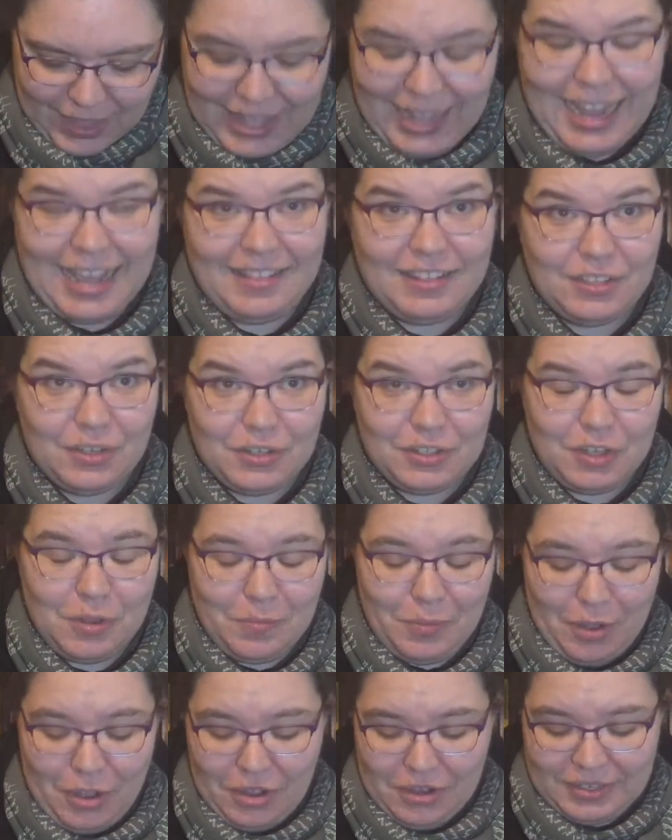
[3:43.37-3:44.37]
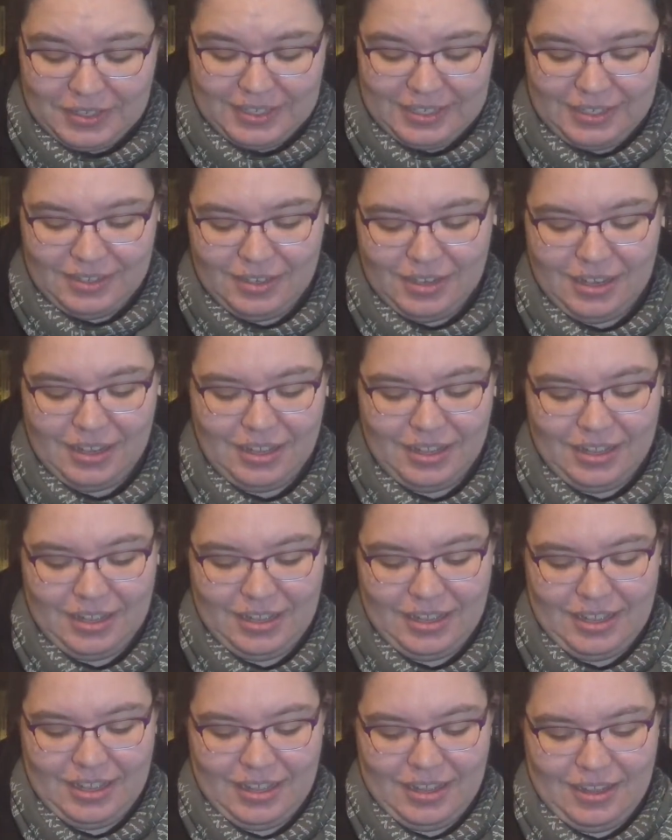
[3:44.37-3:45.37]
Okay, there's also a box,
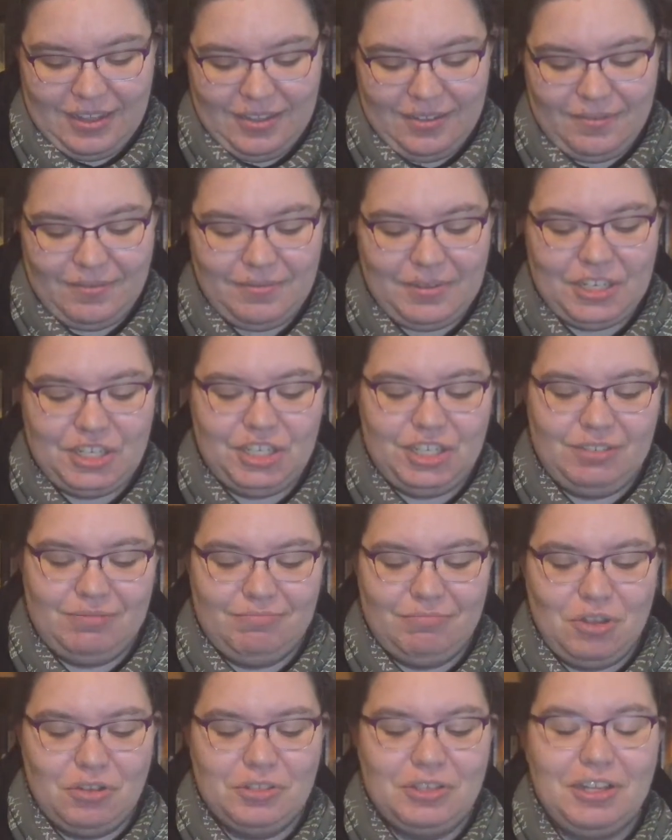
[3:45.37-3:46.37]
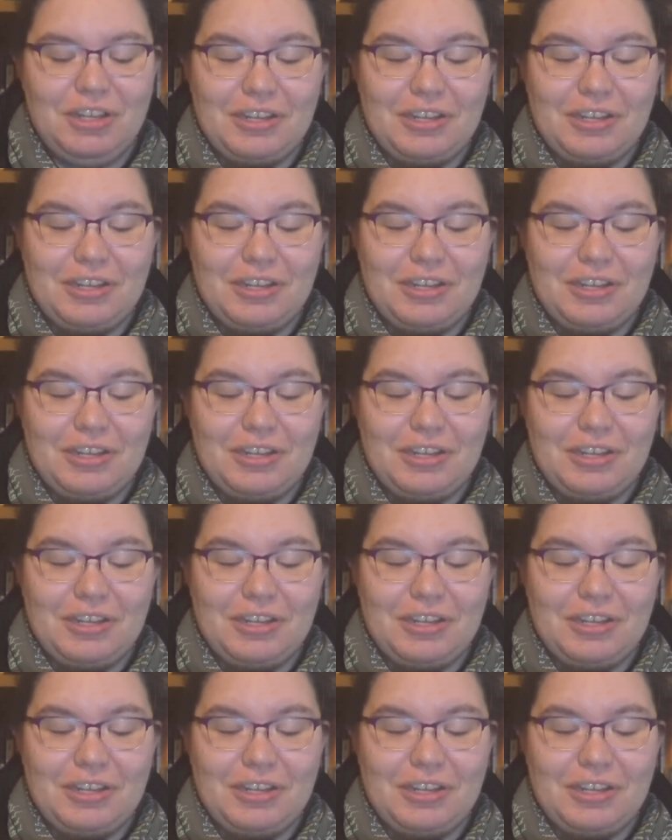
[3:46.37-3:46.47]
which also